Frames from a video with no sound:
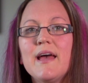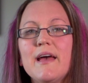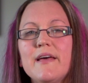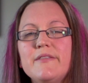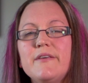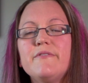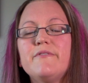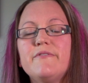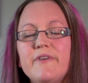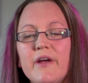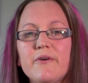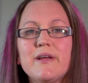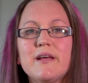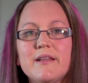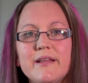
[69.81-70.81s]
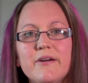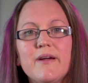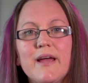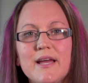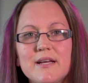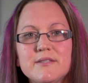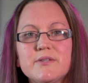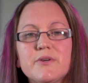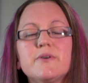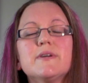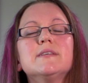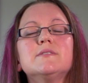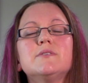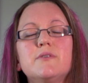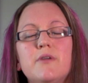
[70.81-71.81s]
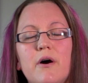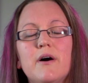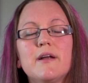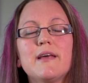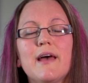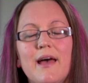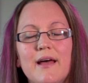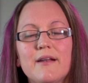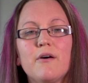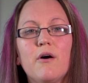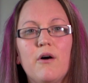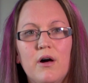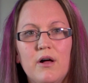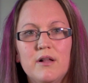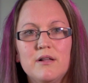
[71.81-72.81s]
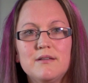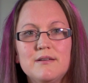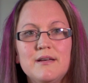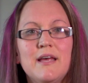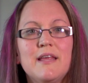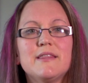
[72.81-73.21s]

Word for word: And the very clear answer is not at all.